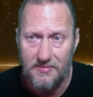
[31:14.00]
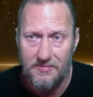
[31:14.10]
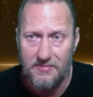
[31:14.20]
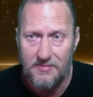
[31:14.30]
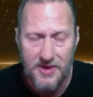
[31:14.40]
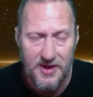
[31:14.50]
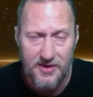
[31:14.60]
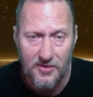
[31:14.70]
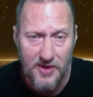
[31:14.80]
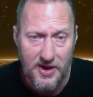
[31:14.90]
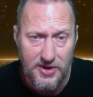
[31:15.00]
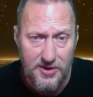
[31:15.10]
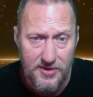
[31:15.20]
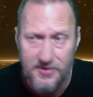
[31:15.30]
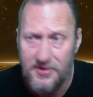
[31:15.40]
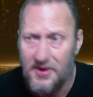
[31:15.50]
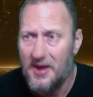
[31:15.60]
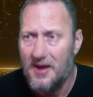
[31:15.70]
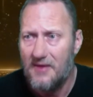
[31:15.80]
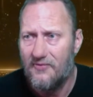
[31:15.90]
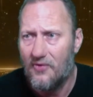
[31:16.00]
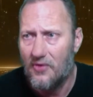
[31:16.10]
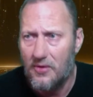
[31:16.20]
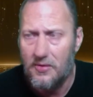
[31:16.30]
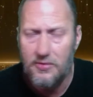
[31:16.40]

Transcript: get donations for